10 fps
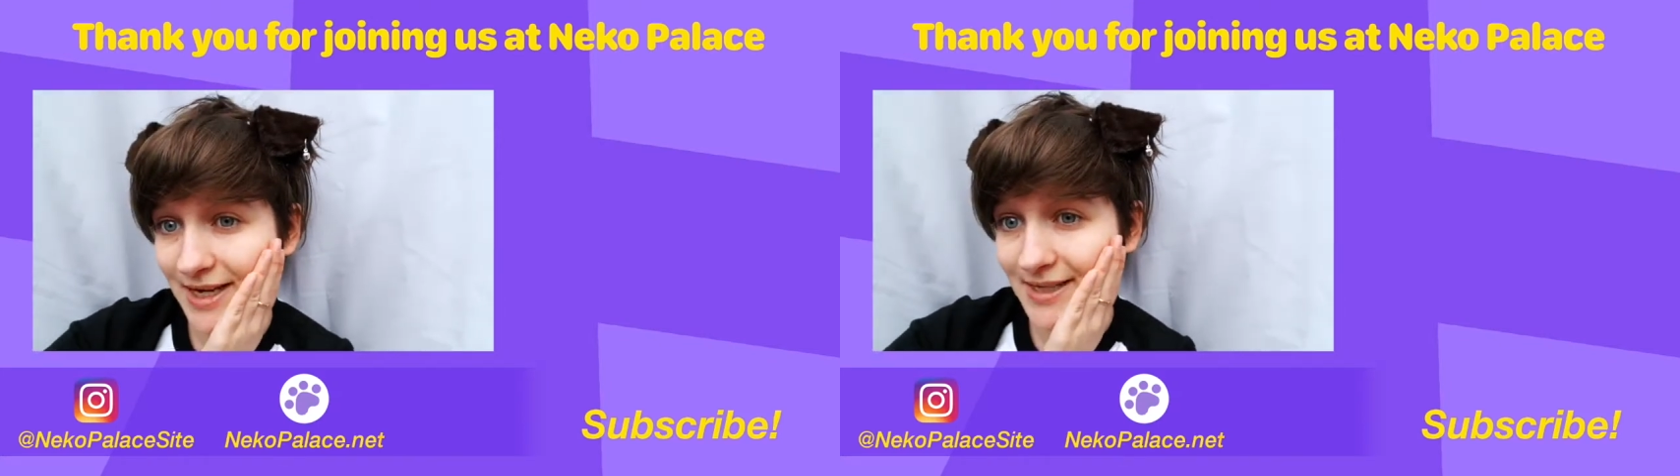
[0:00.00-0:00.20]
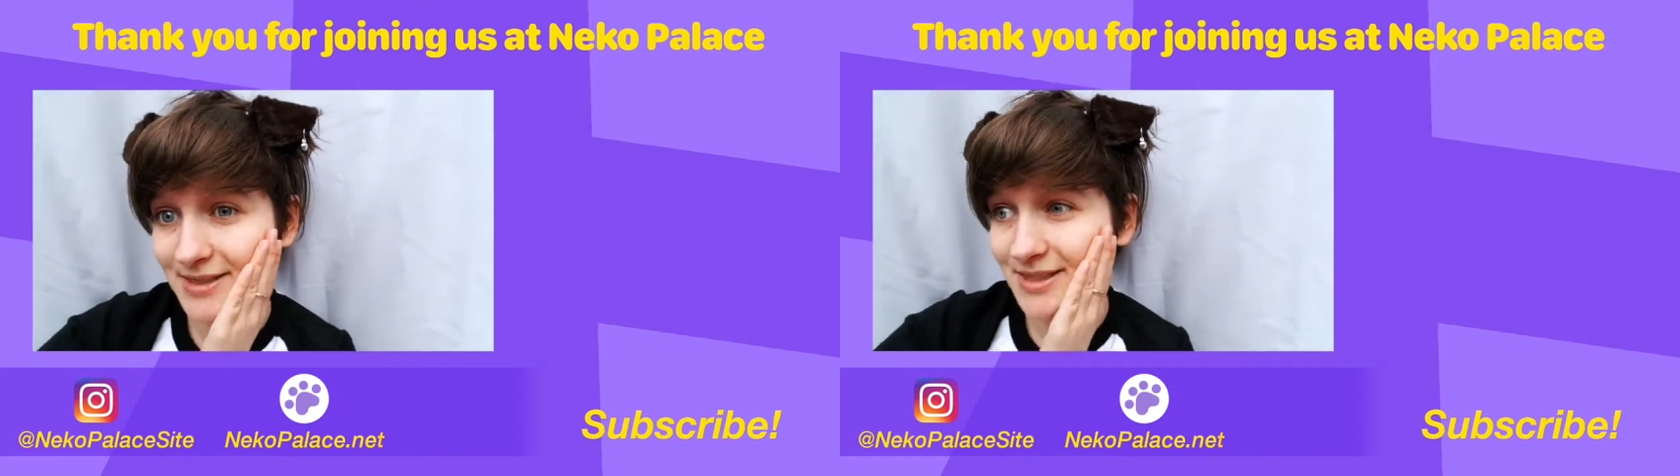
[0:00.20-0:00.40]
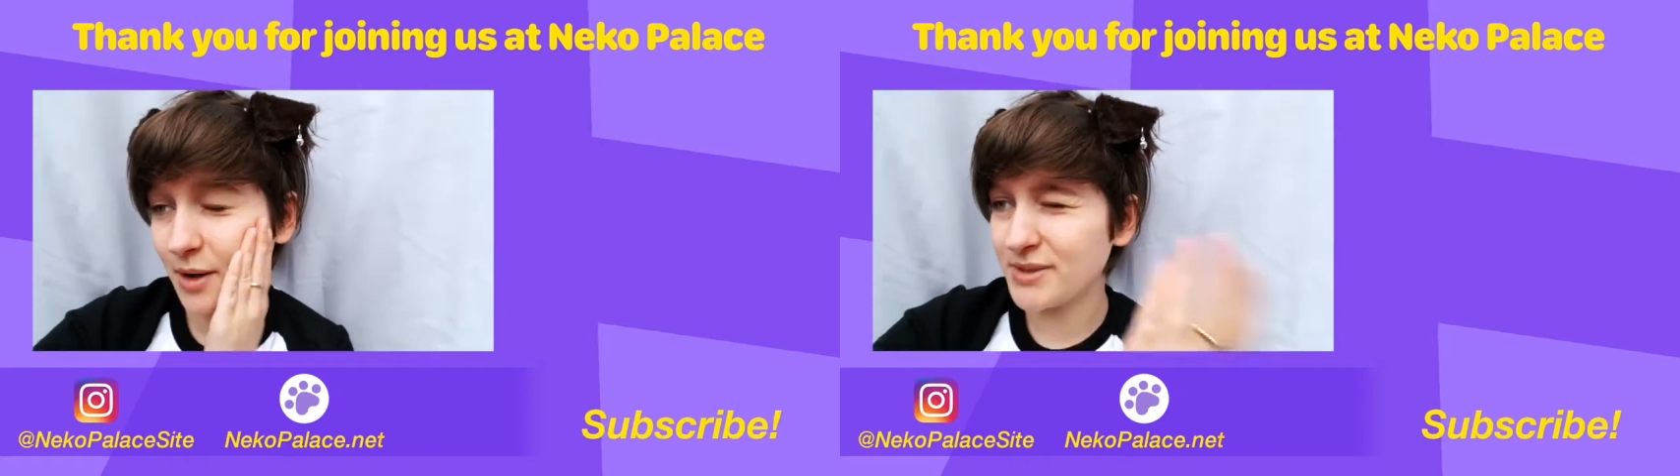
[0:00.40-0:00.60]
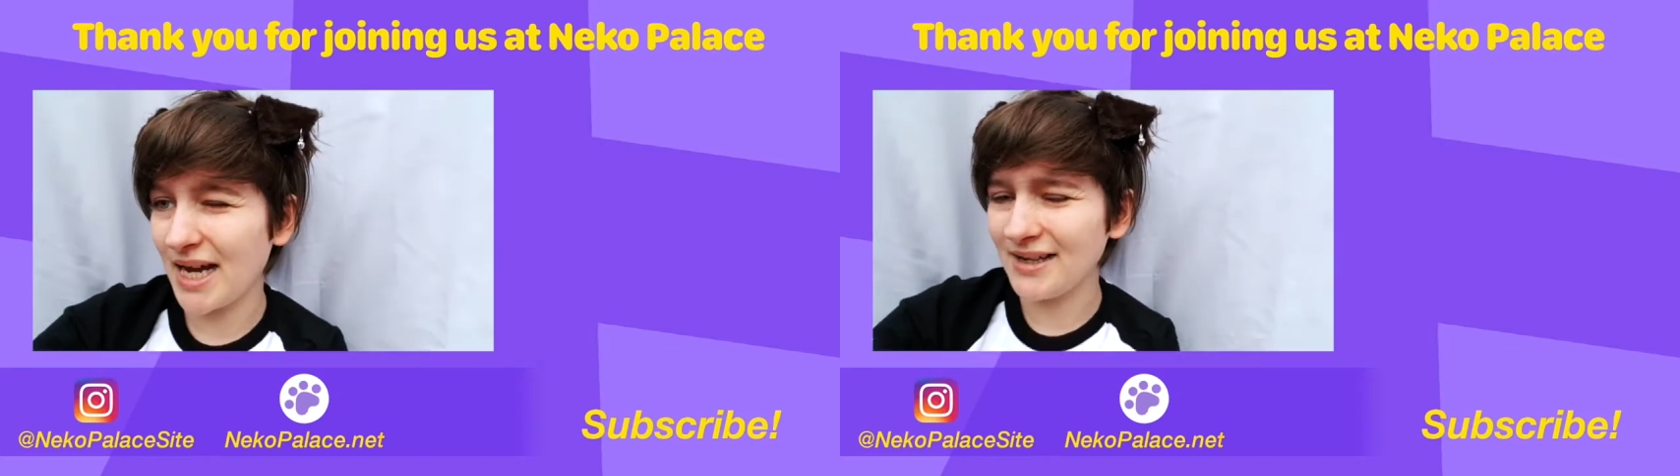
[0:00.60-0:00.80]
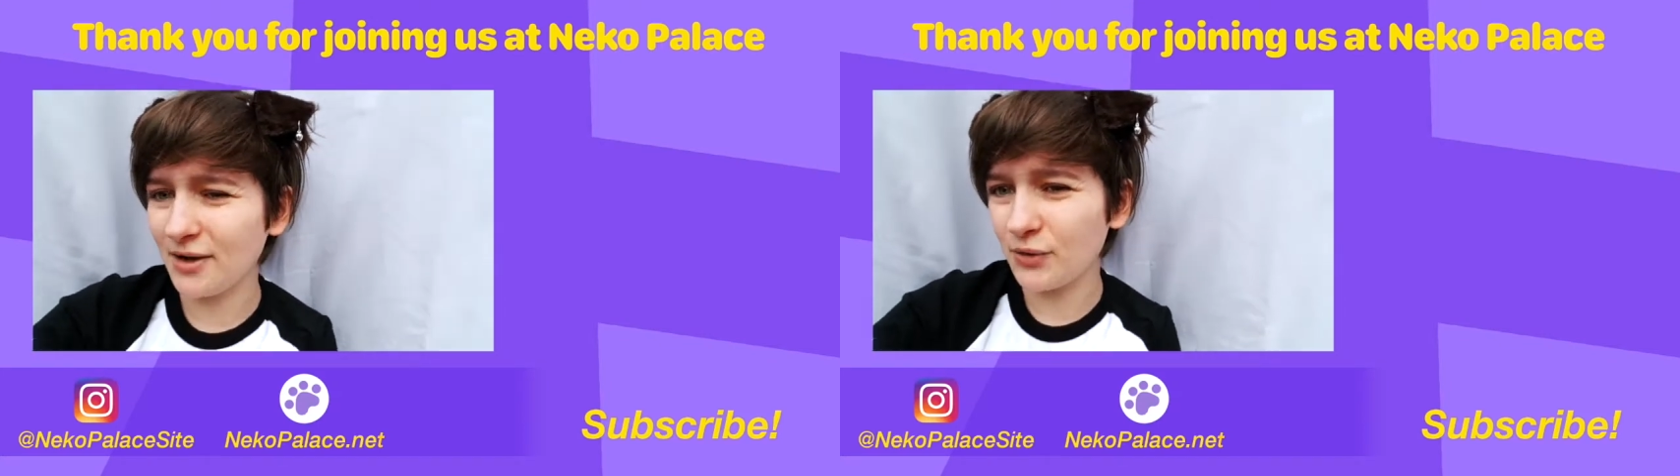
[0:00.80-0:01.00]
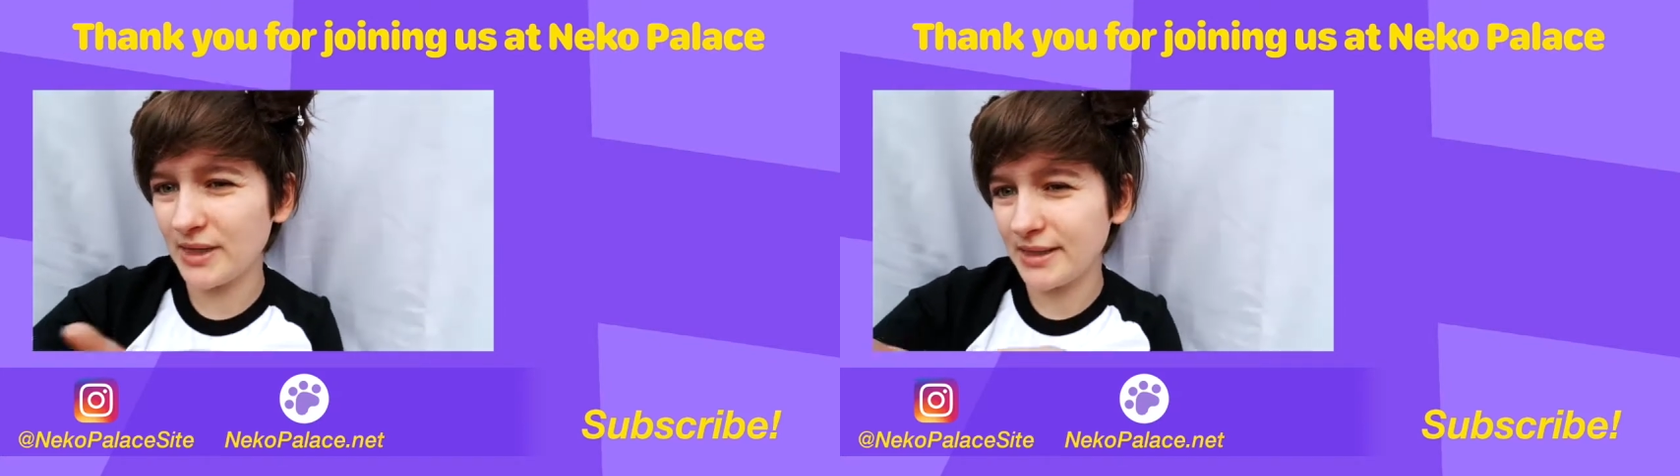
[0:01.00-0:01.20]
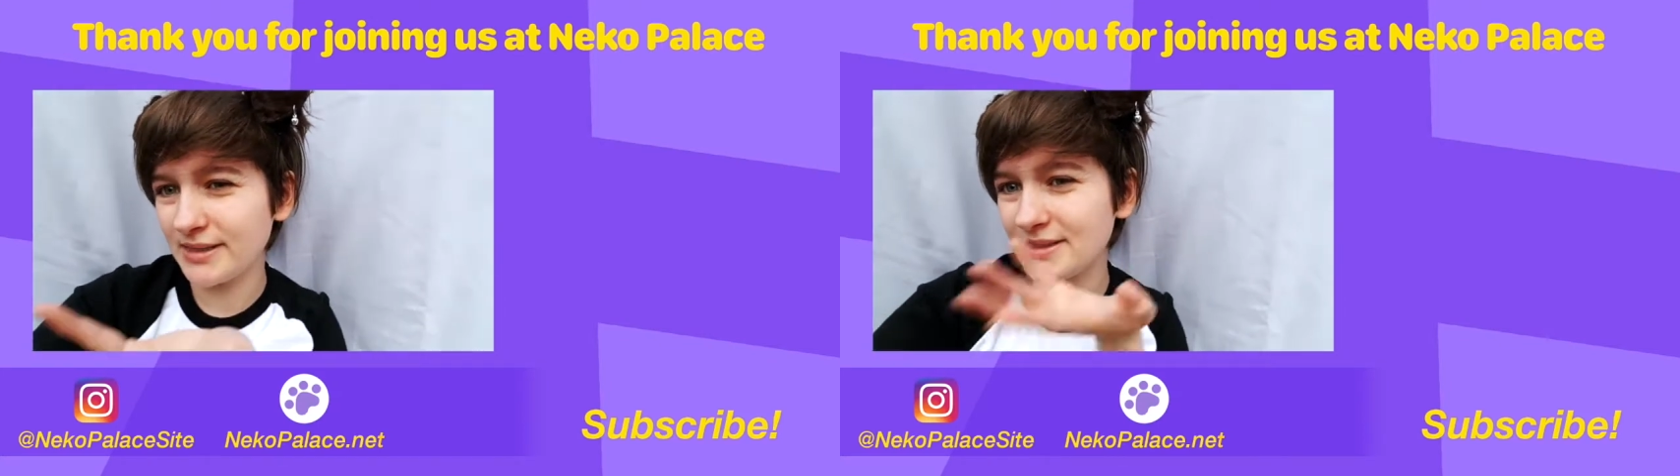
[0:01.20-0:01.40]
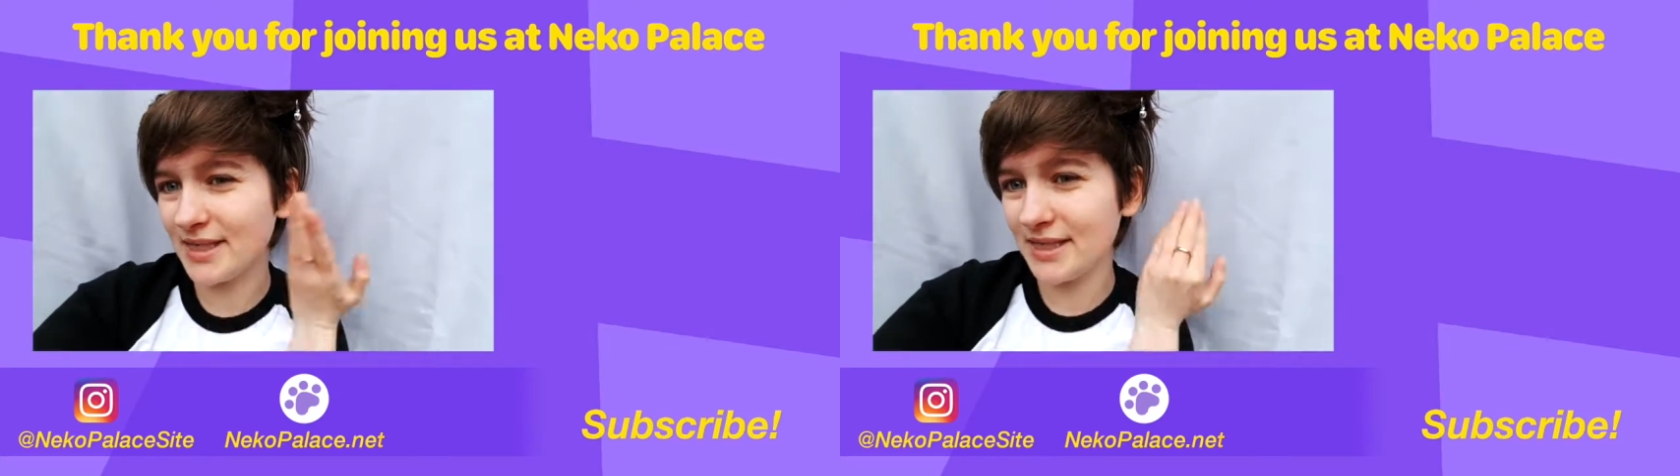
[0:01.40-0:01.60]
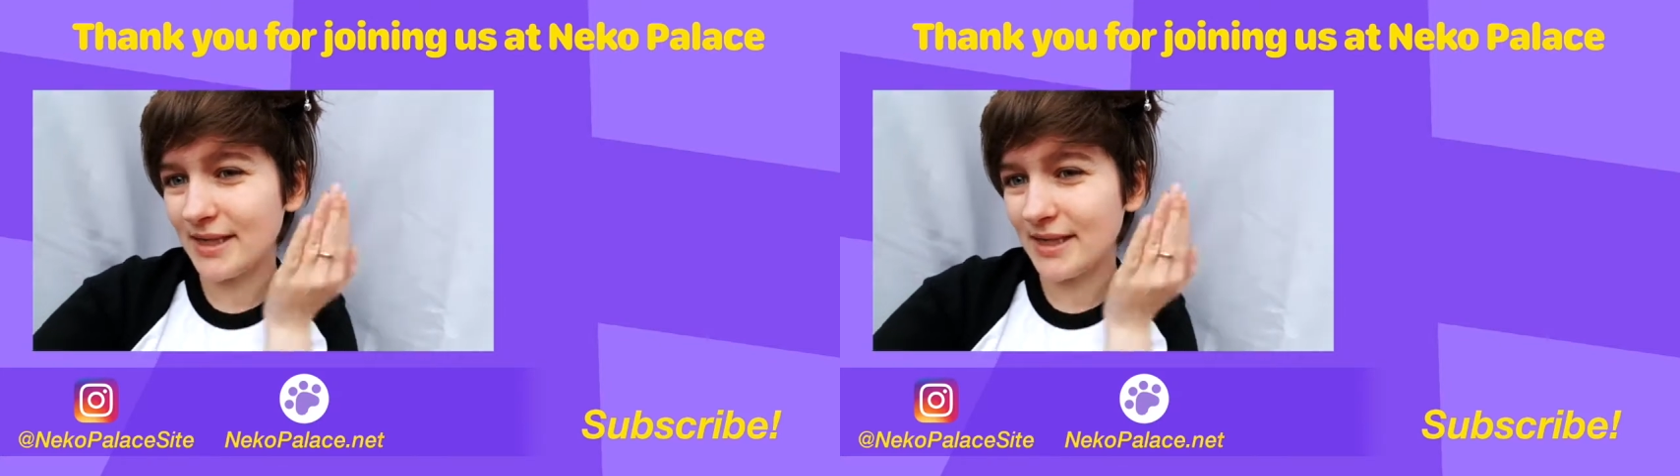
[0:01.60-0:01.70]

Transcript: And I was hand holding this and